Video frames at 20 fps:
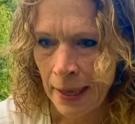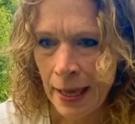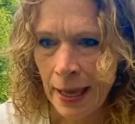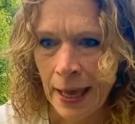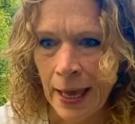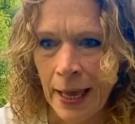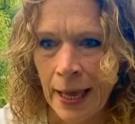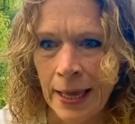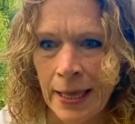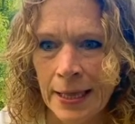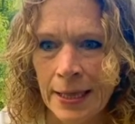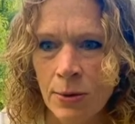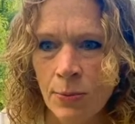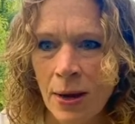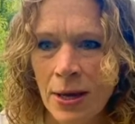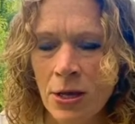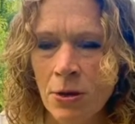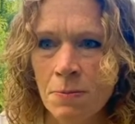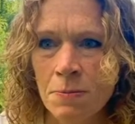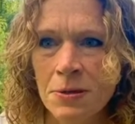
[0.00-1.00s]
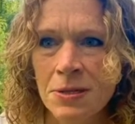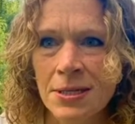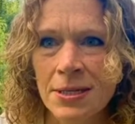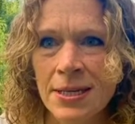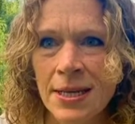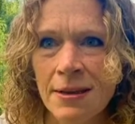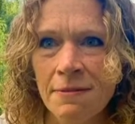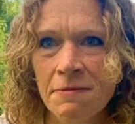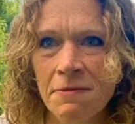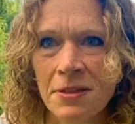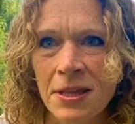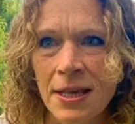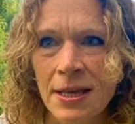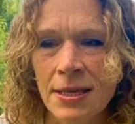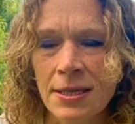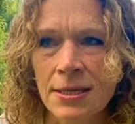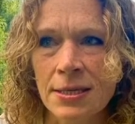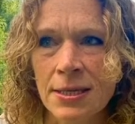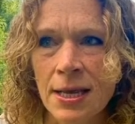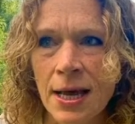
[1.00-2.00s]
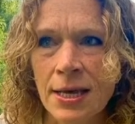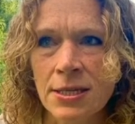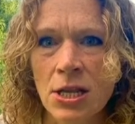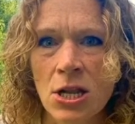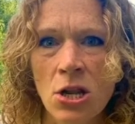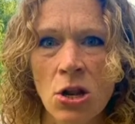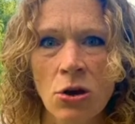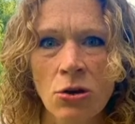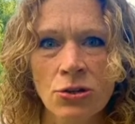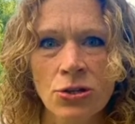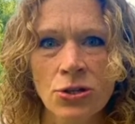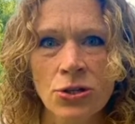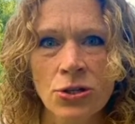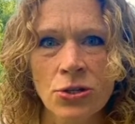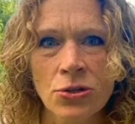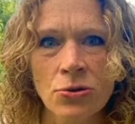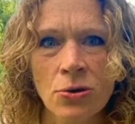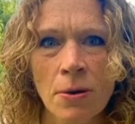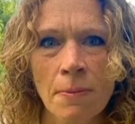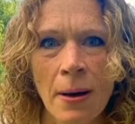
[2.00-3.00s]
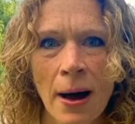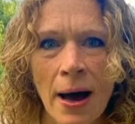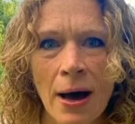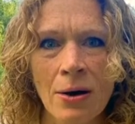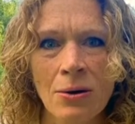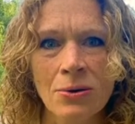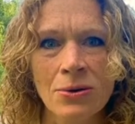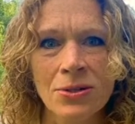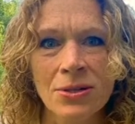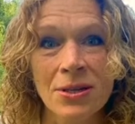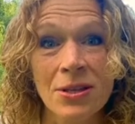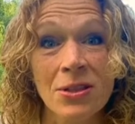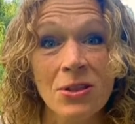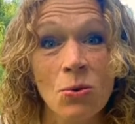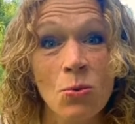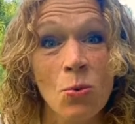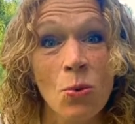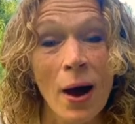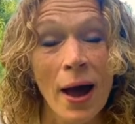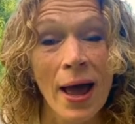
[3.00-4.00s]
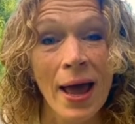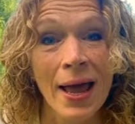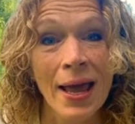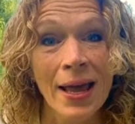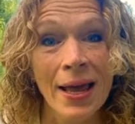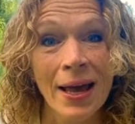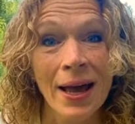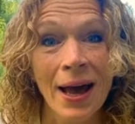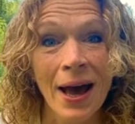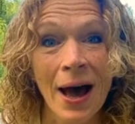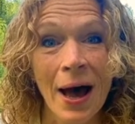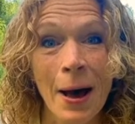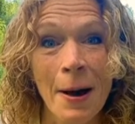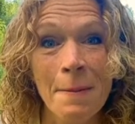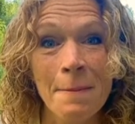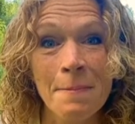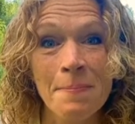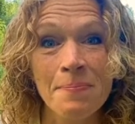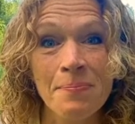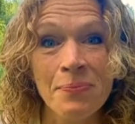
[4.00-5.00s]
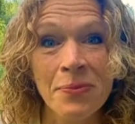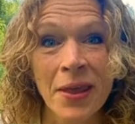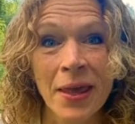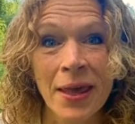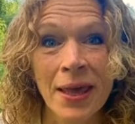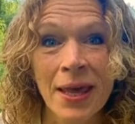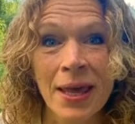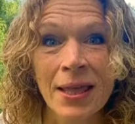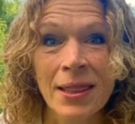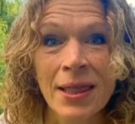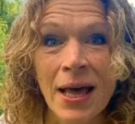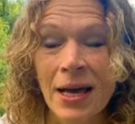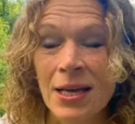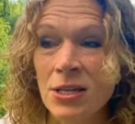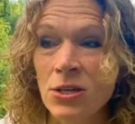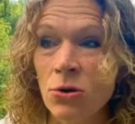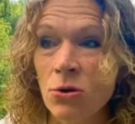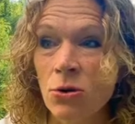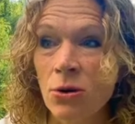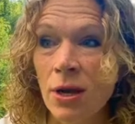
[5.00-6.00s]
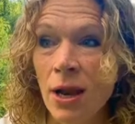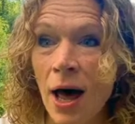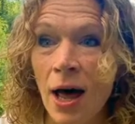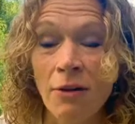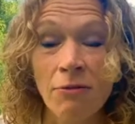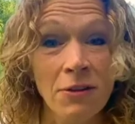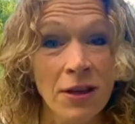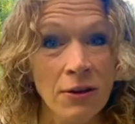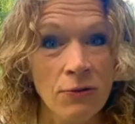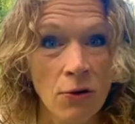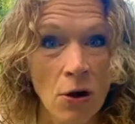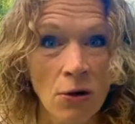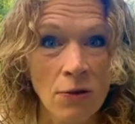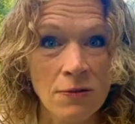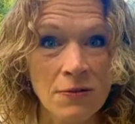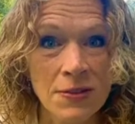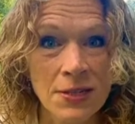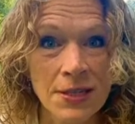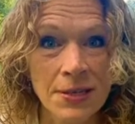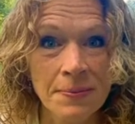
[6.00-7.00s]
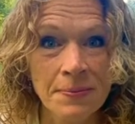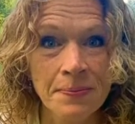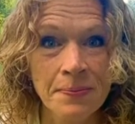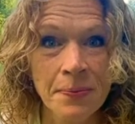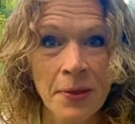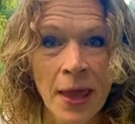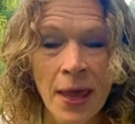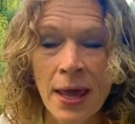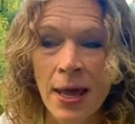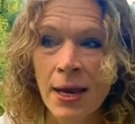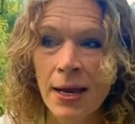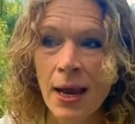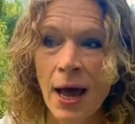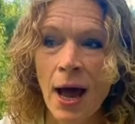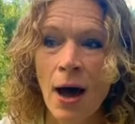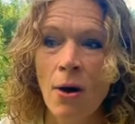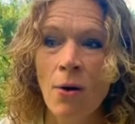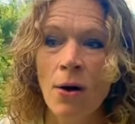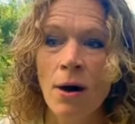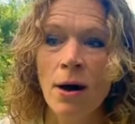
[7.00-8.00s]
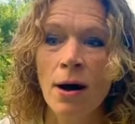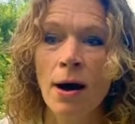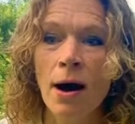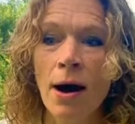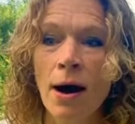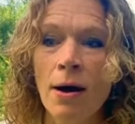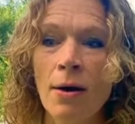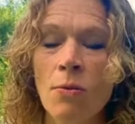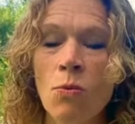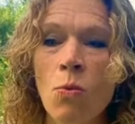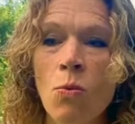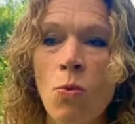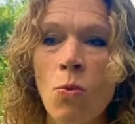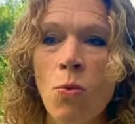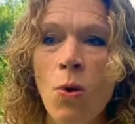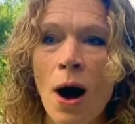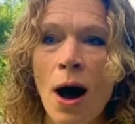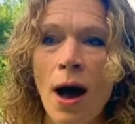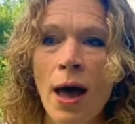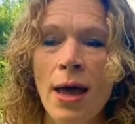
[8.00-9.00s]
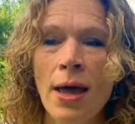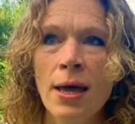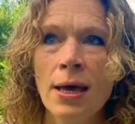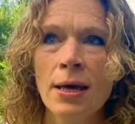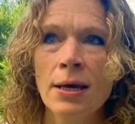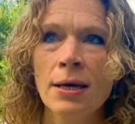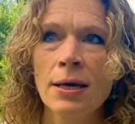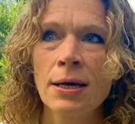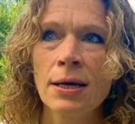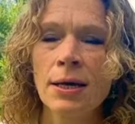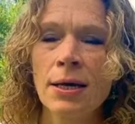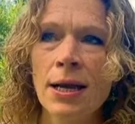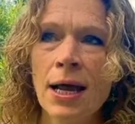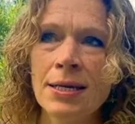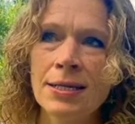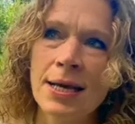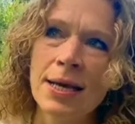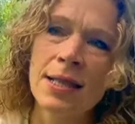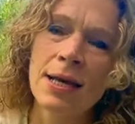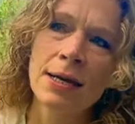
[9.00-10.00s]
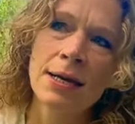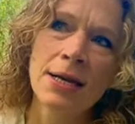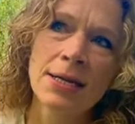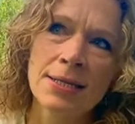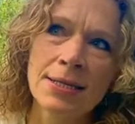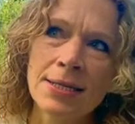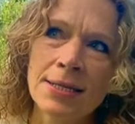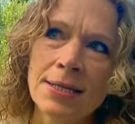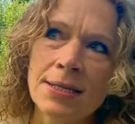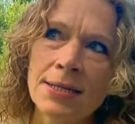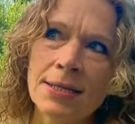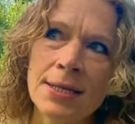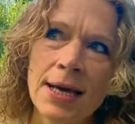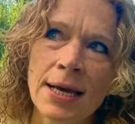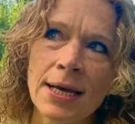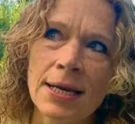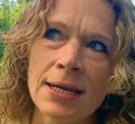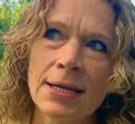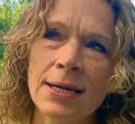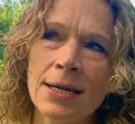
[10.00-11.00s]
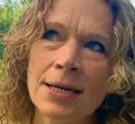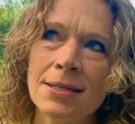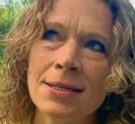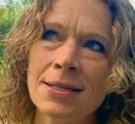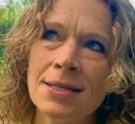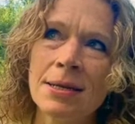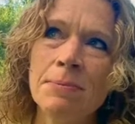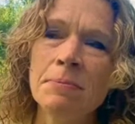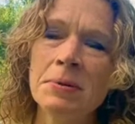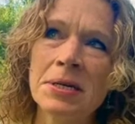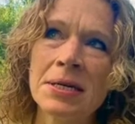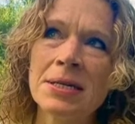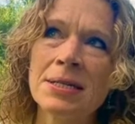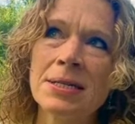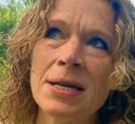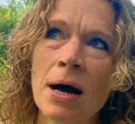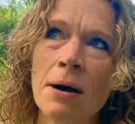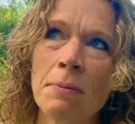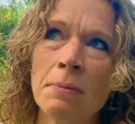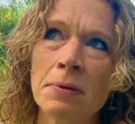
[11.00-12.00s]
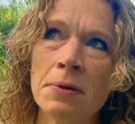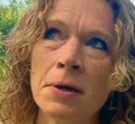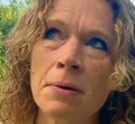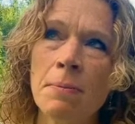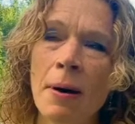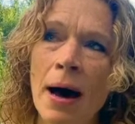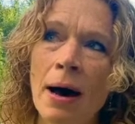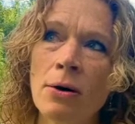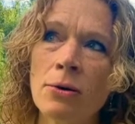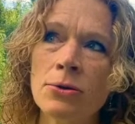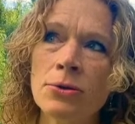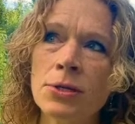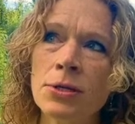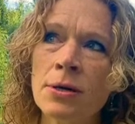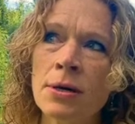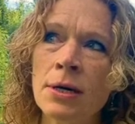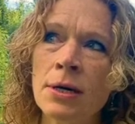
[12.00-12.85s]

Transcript: uh, the way you perceive things has a lot to do about the way um, that your life evolves. Now, um, why can I say that? Let's take an, a simple example about